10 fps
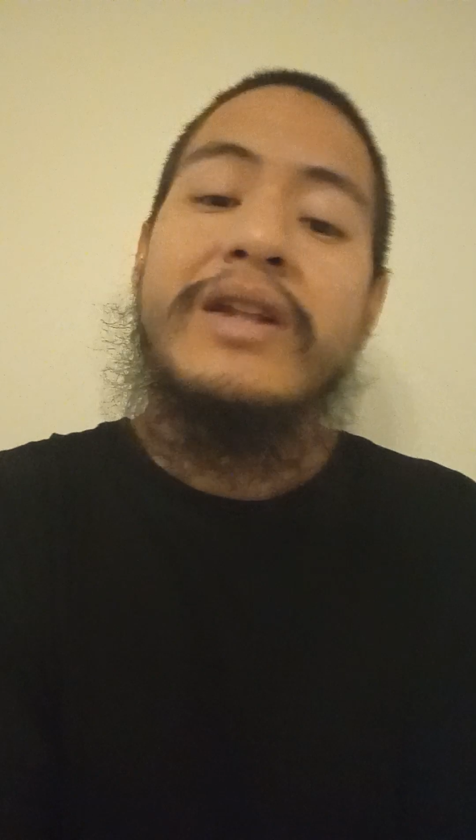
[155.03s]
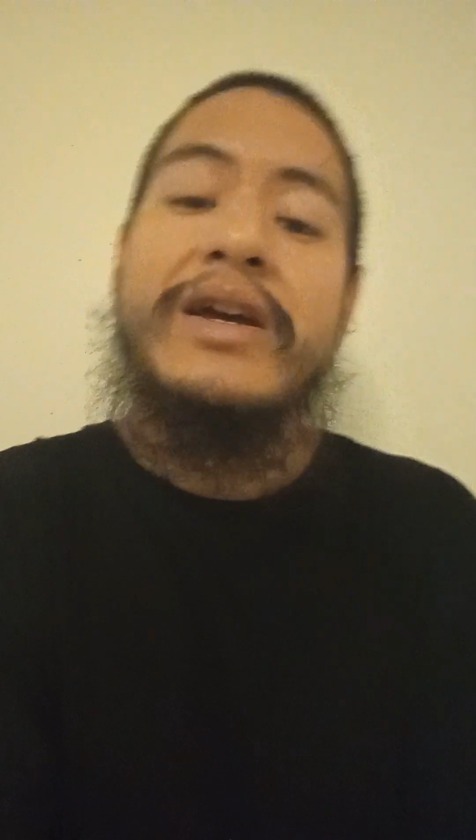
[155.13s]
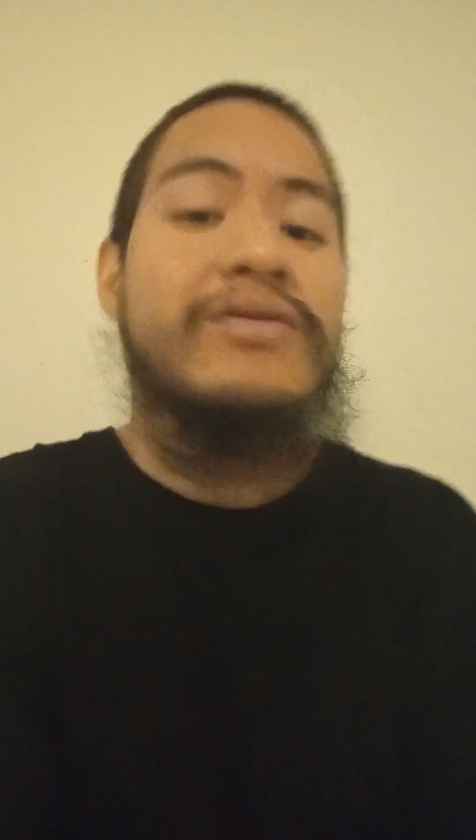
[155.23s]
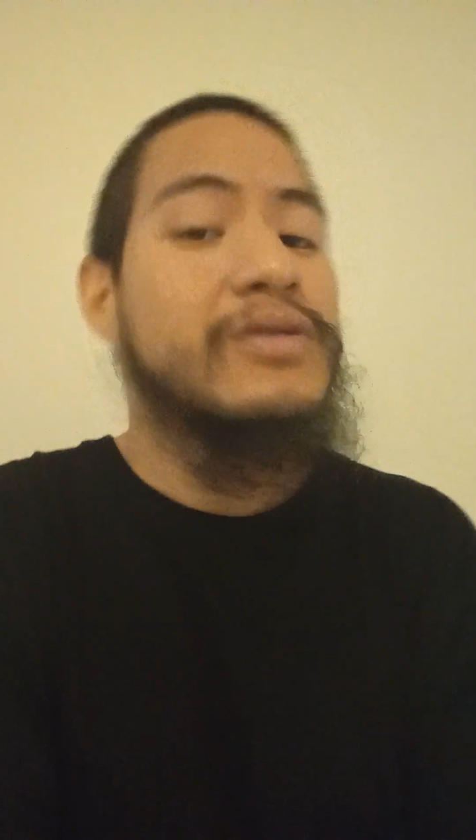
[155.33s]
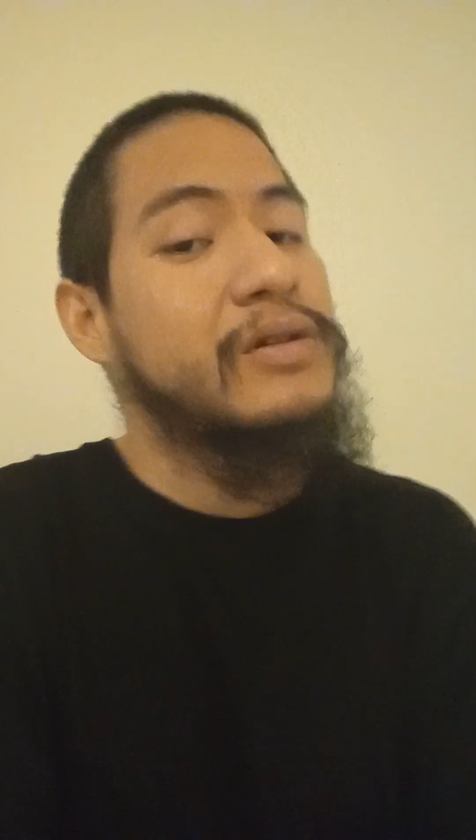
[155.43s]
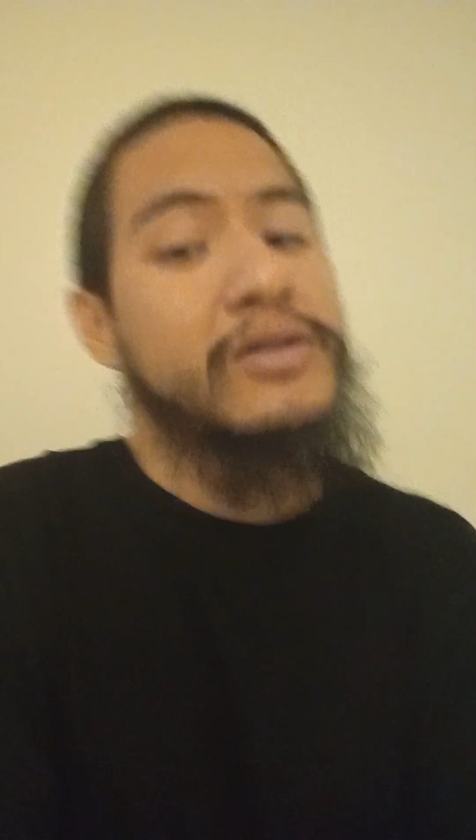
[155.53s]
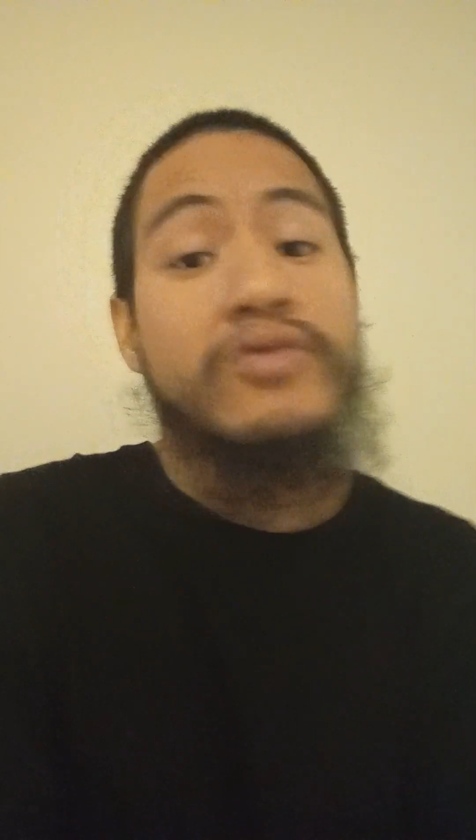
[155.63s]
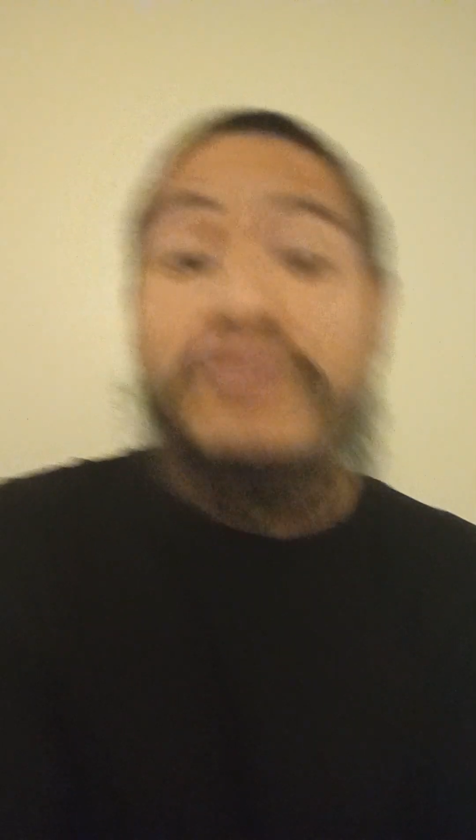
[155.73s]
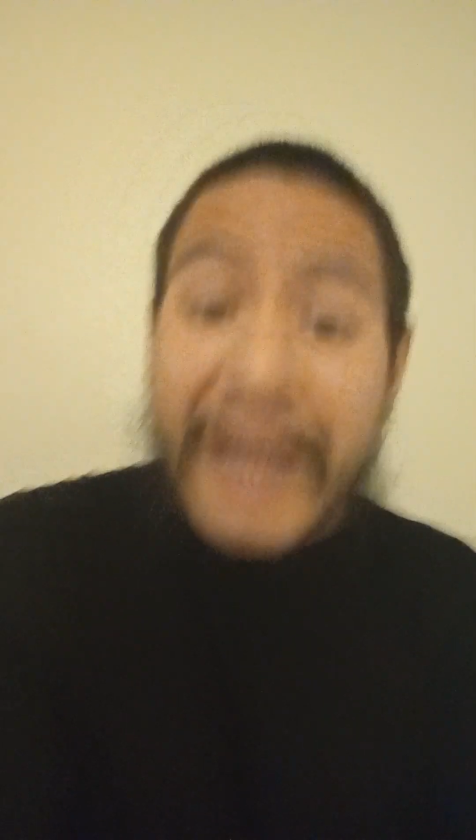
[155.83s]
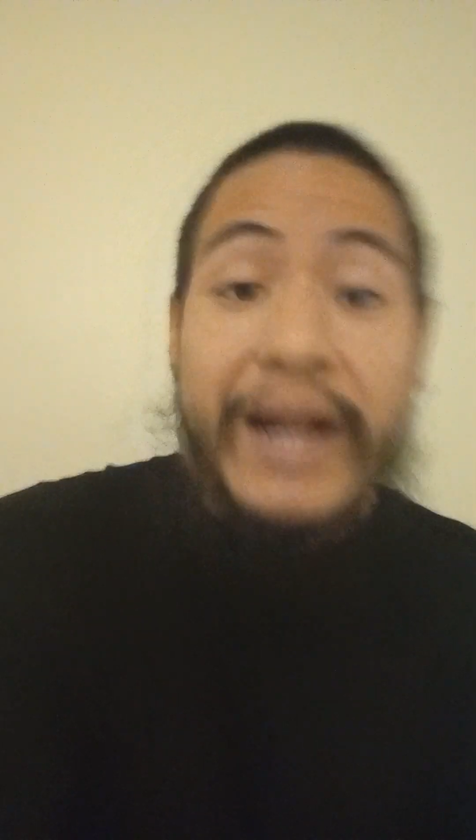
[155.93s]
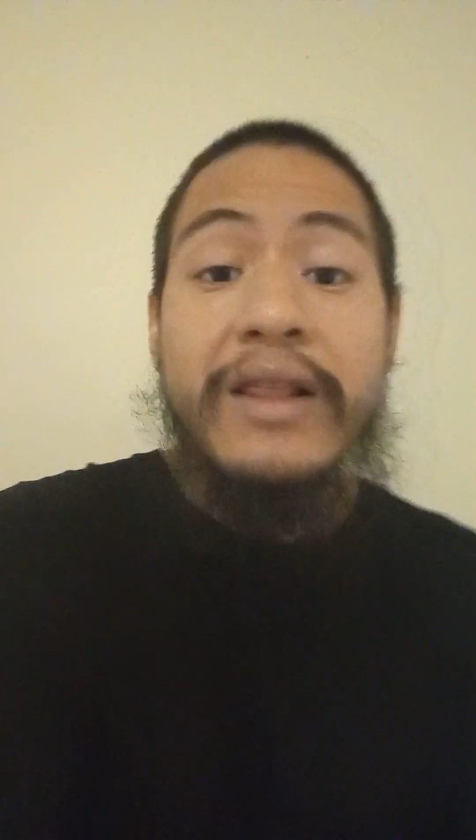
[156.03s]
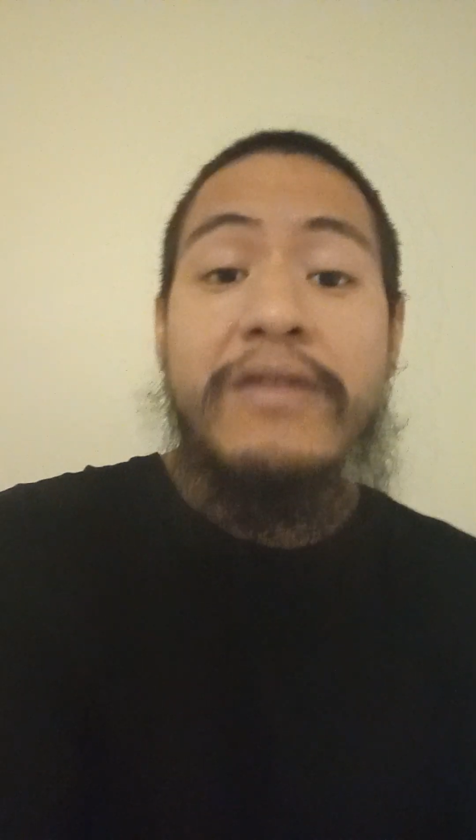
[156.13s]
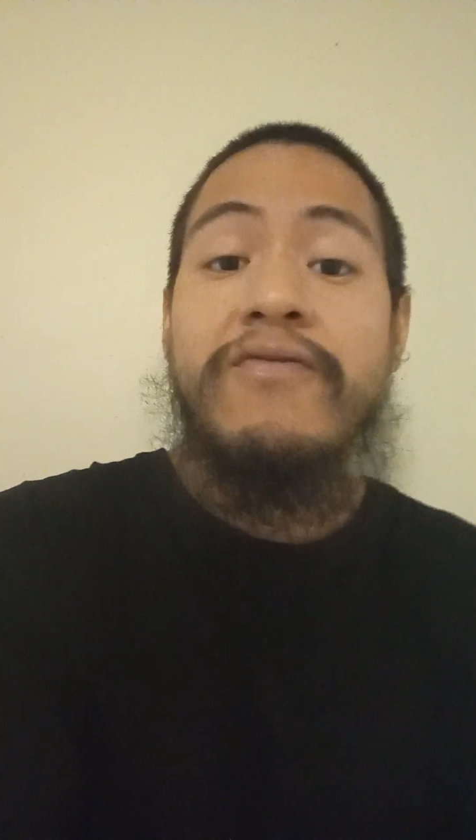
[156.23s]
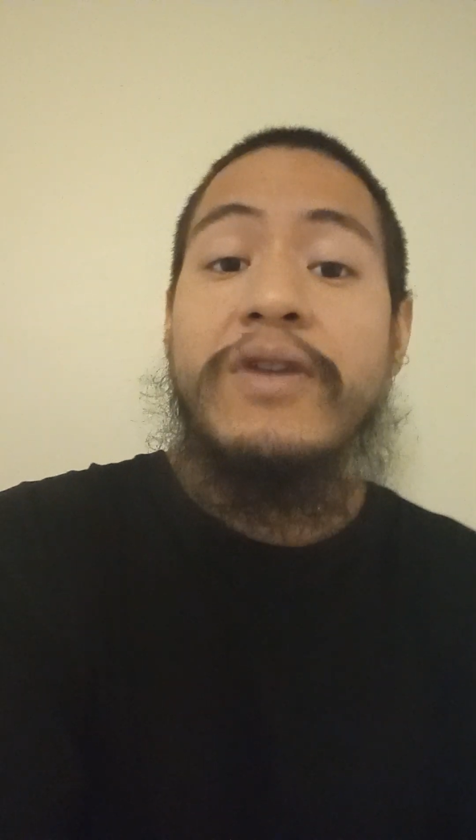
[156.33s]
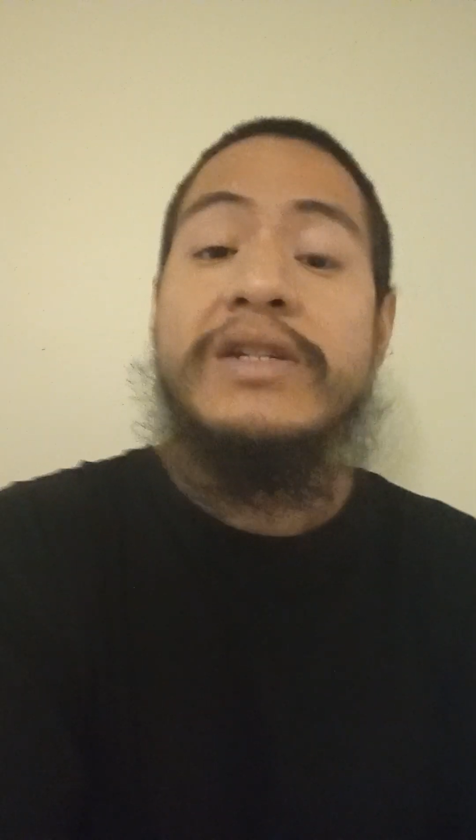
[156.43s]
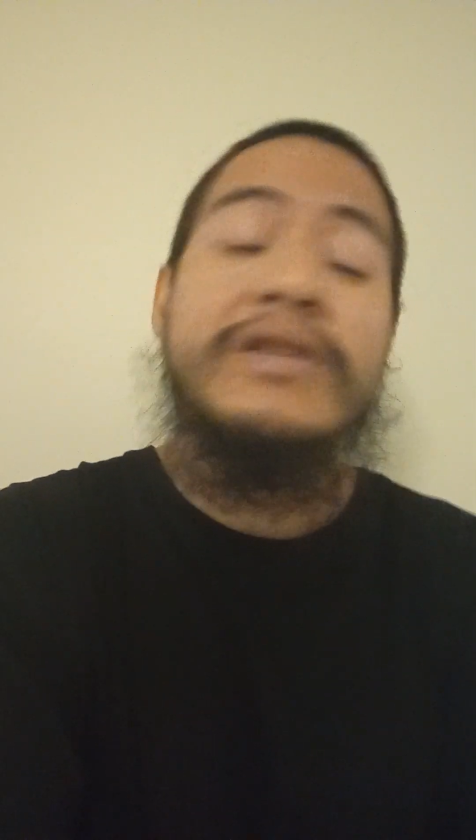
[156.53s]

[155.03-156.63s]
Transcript: Like, you gotta lift weights,